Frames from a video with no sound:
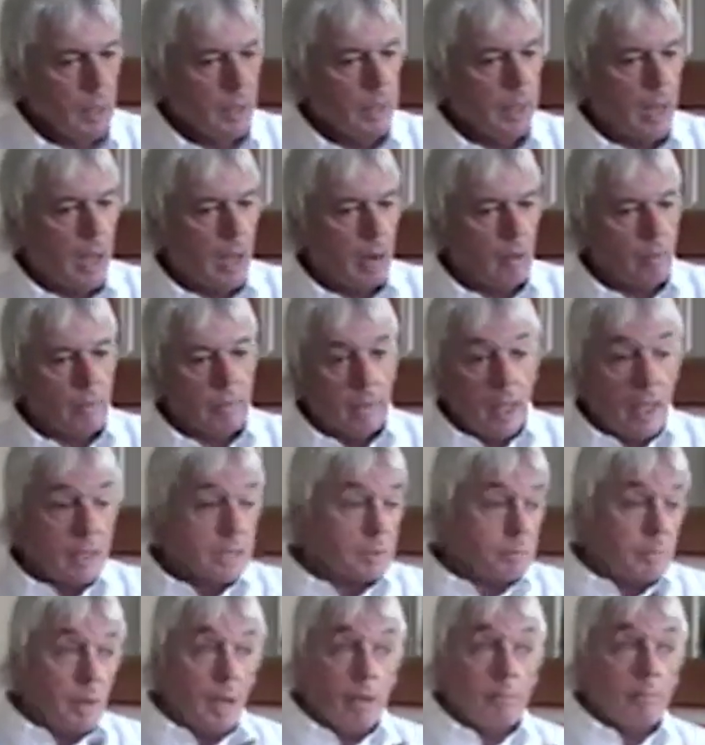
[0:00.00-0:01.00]
Now,
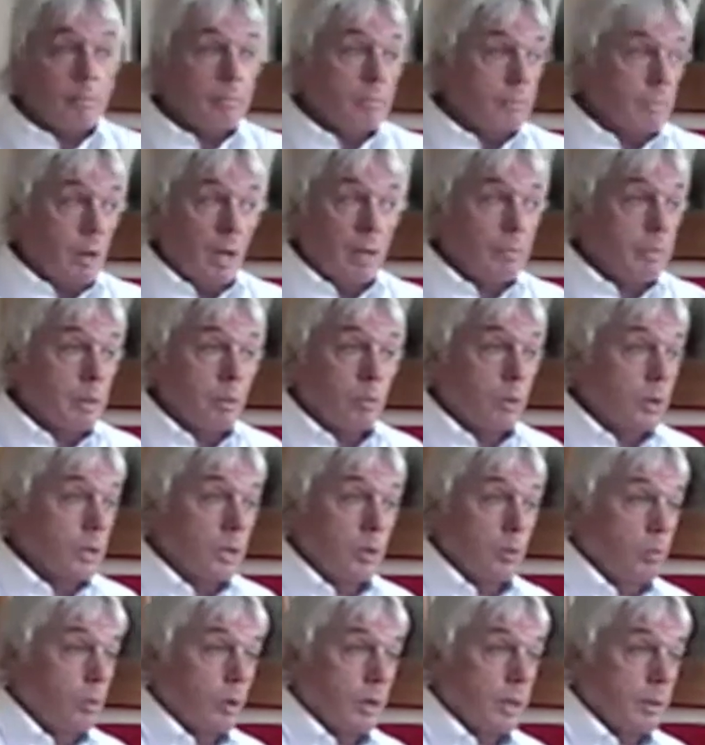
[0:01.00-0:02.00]
that's might be
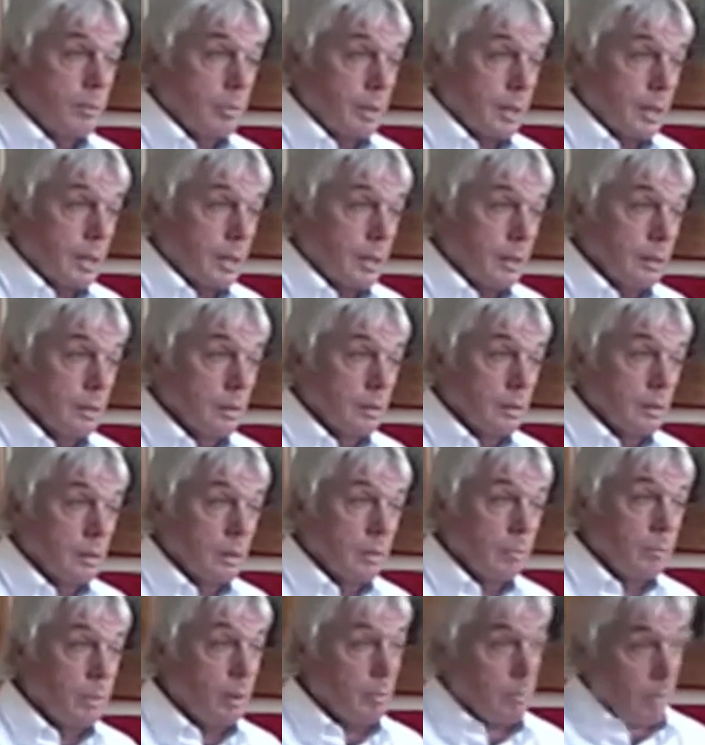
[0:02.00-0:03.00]
what you want to be,
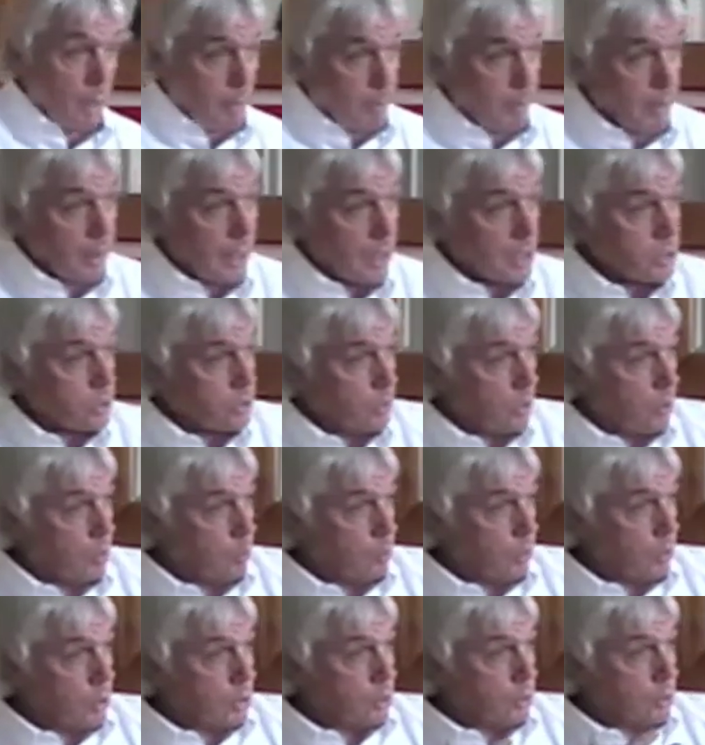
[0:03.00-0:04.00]
but maybe that's
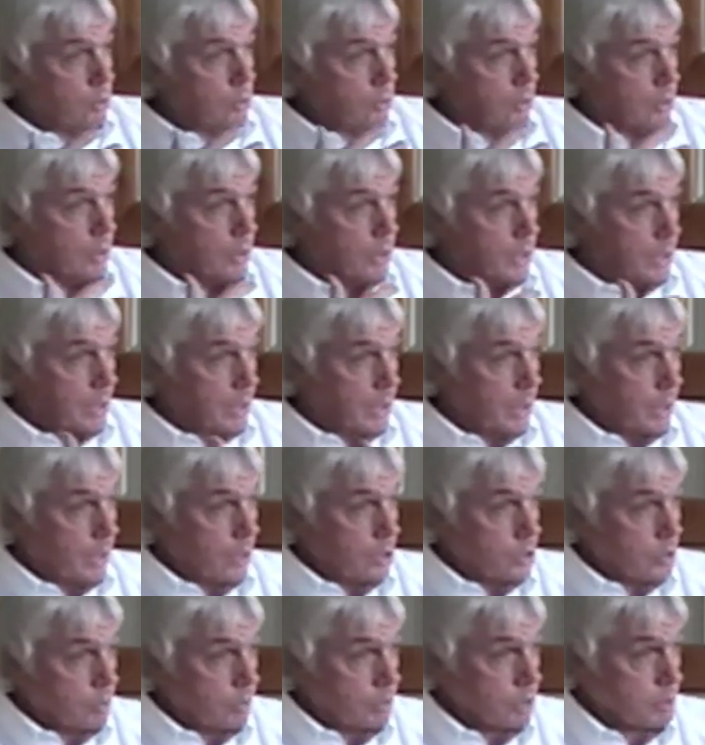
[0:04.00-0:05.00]
not what you're
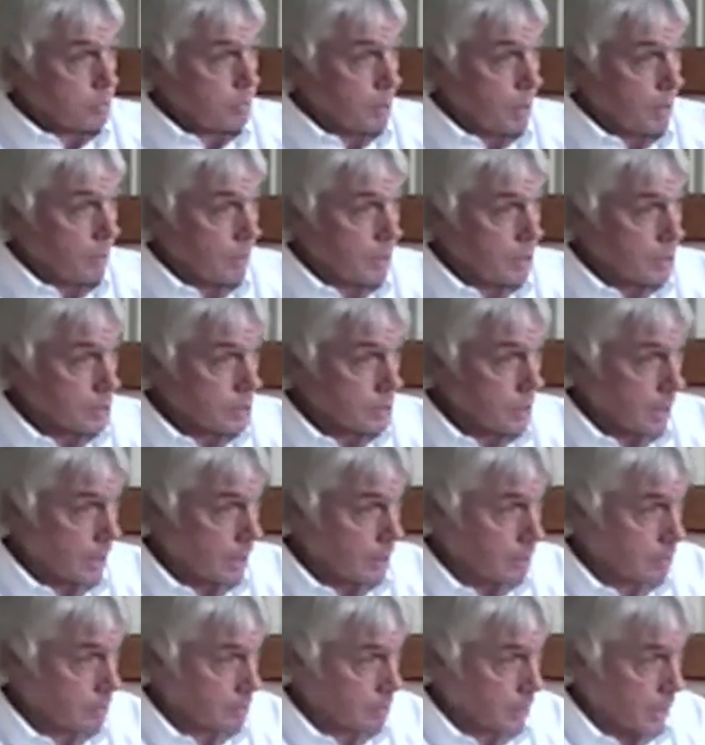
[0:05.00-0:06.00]
here to experience
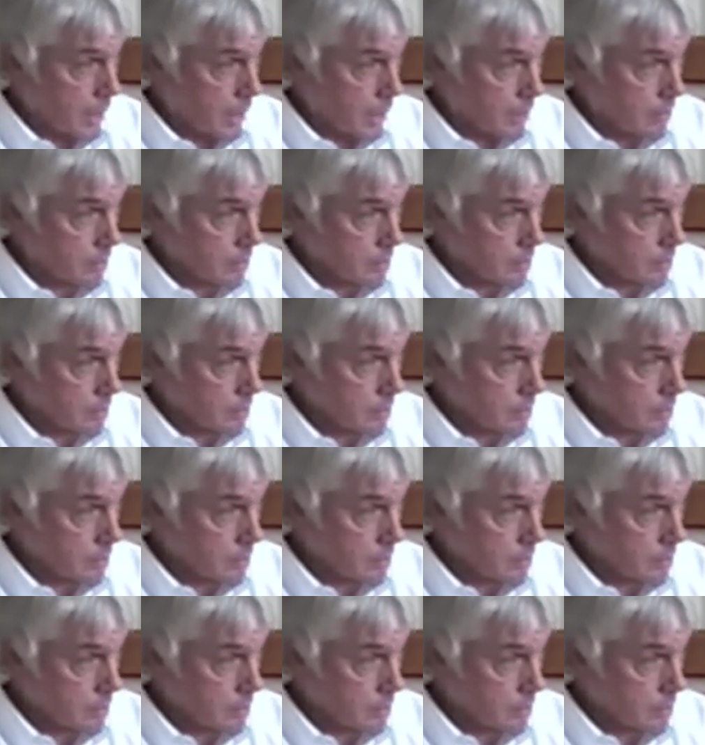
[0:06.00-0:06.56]
and